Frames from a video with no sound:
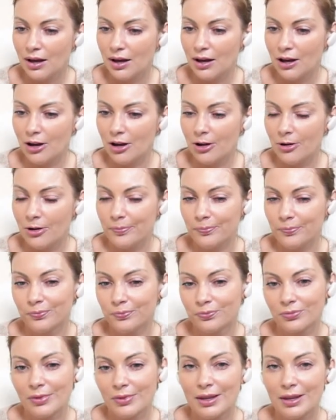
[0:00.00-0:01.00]
Um,
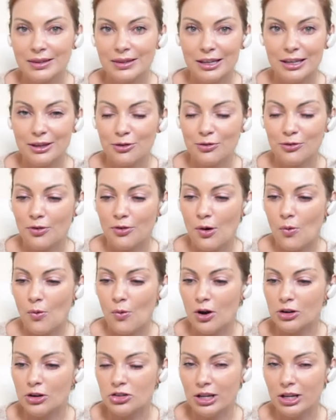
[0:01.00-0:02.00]
thank you for
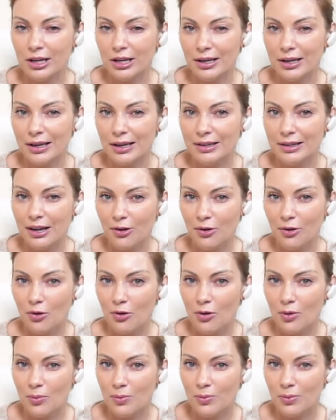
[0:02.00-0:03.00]
watching, and I
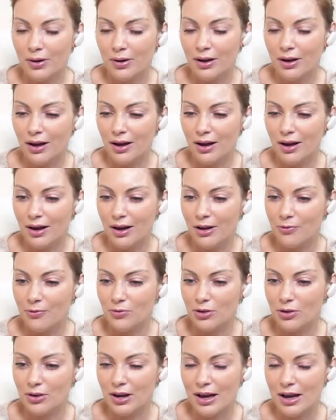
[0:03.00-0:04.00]
hope
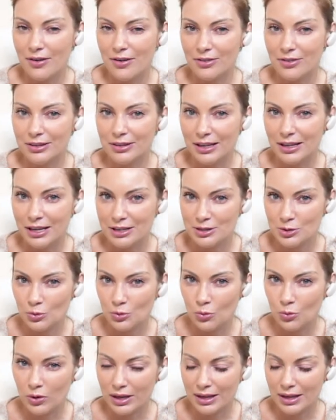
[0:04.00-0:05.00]
um you have a
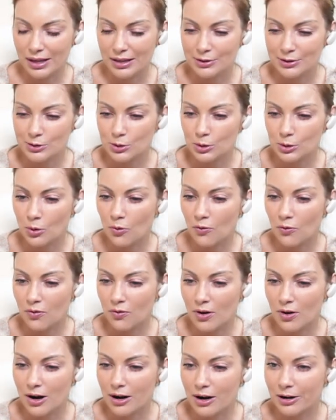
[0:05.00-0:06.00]
nice weekend so
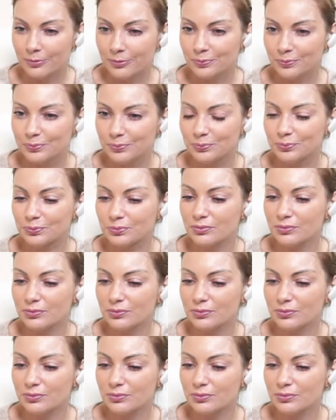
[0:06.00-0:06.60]
far.